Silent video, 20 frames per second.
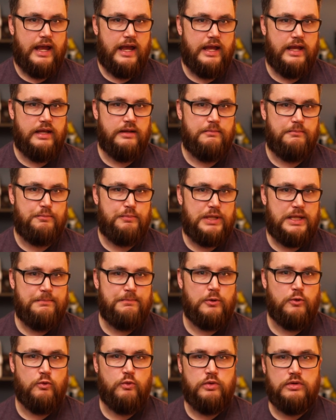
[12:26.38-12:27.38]
And
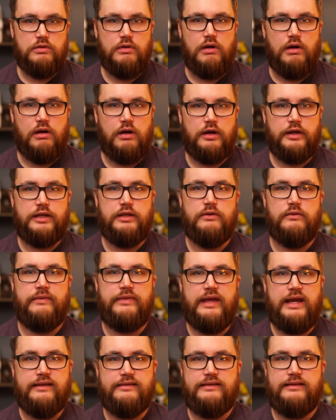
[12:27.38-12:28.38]
people will argue
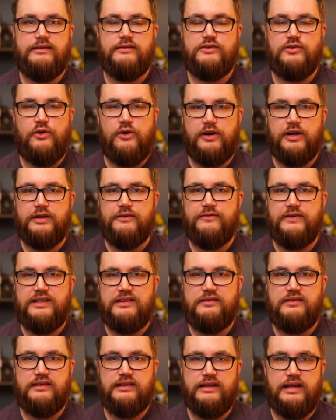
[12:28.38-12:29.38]
that the Atari
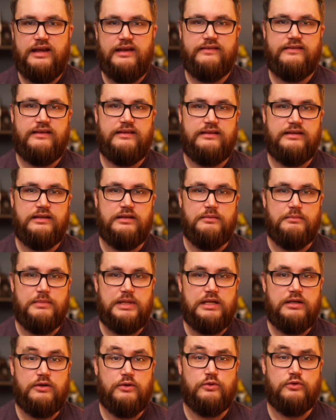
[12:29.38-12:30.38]
VCS and the
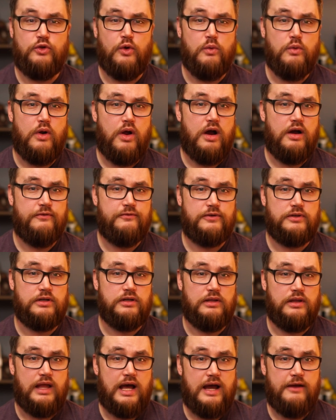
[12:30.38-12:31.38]
Amico don't offer
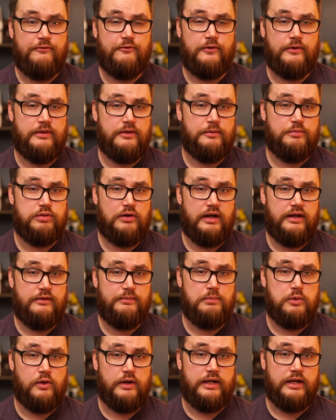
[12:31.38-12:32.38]
a lot for their price
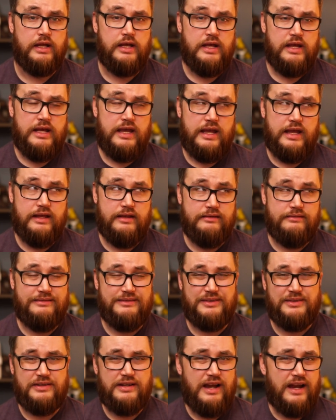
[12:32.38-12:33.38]
point.
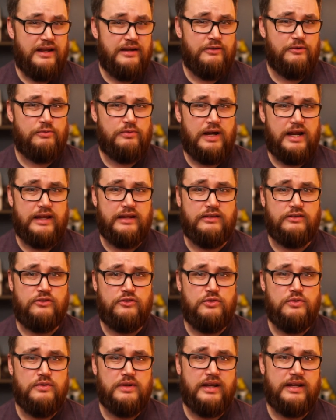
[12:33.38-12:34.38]
And they're kind of right.
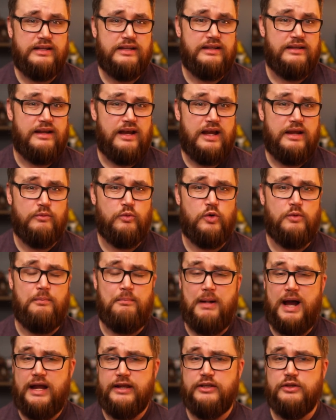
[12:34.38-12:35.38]
299 will
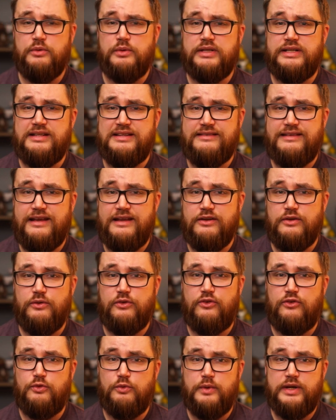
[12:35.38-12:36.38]
buy you a
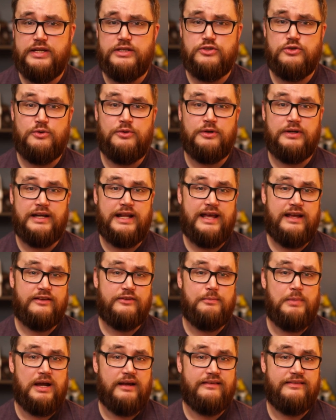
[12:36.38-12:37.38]
Nintendo Switch or an
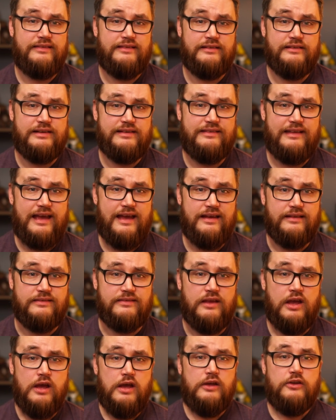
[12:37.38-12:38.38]
Xbox Series S,